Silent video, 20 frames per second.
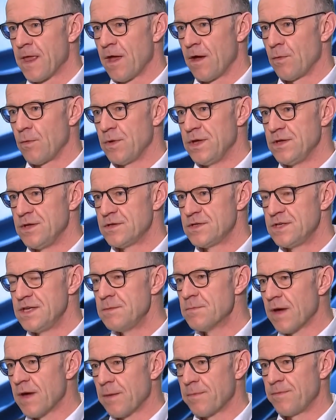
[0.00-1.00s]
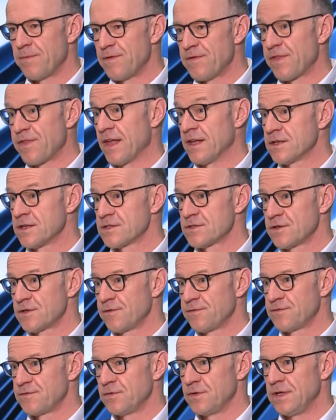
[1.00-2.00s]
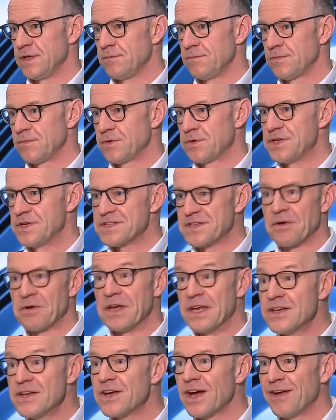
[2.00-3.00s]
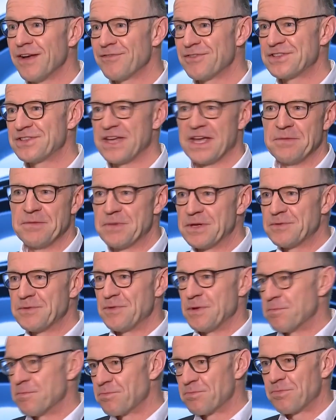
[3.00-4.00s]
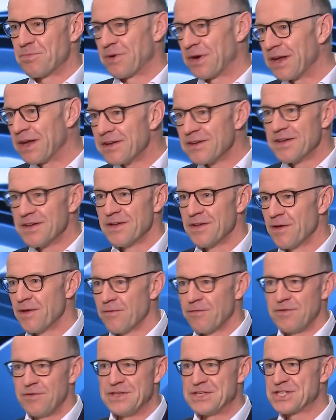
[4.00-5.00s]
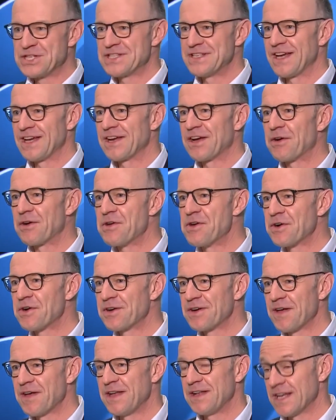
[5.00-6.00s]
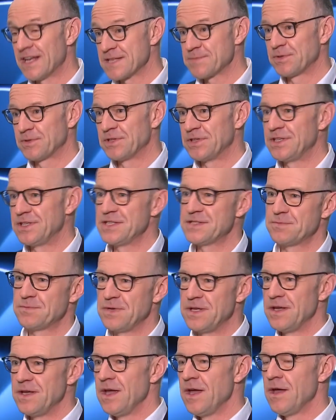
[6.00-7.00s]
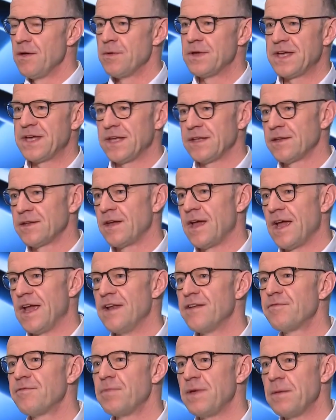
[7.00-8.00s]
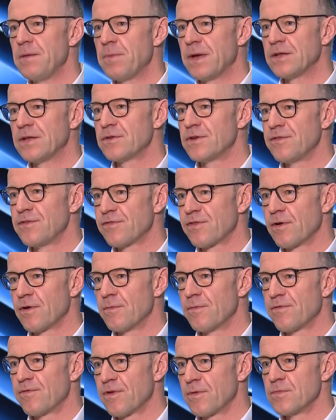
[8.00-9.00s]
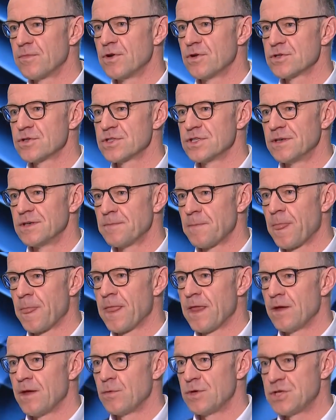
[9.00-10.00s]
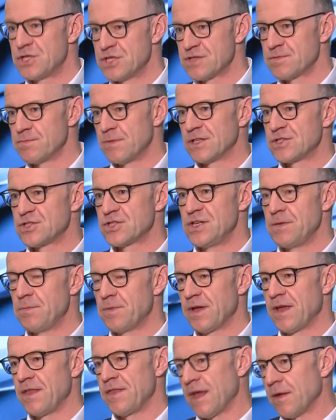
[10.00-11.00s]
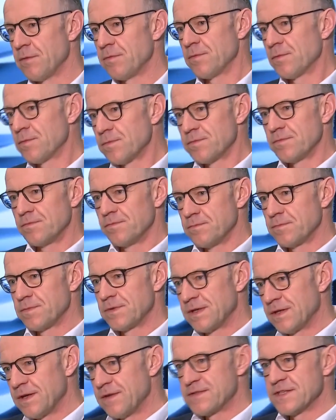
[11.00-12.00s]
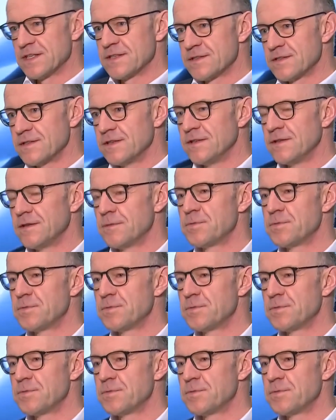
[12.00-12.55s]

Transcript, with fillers: We team up with ThunderSoft to increase our in-car infotainment. We bring features like karaoke. And last but not least, we, we get a LFP battery from, from Gotion, which is much cheaper and then gives us in the